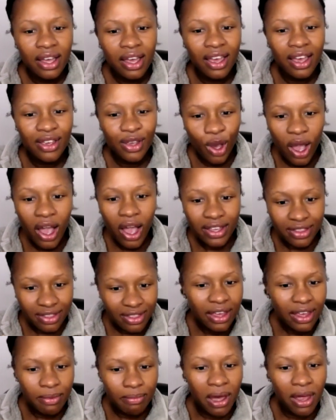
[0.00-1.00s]
And y'all, I could
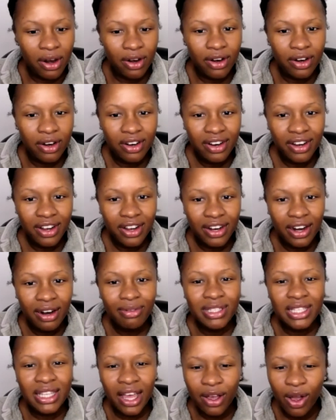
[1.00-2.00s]
think better. And I
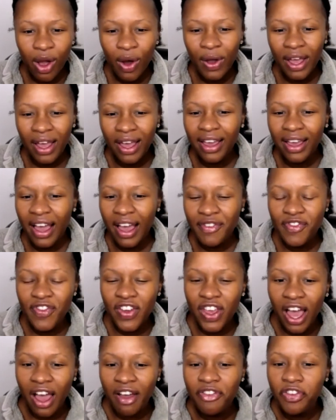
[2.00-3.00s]
was like, okay,
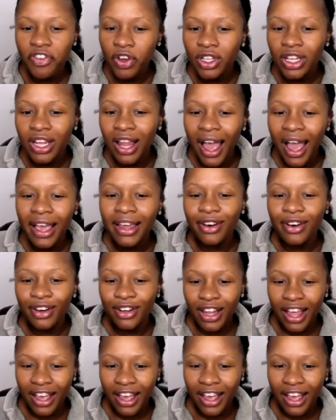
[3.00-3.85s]
I feel lighter.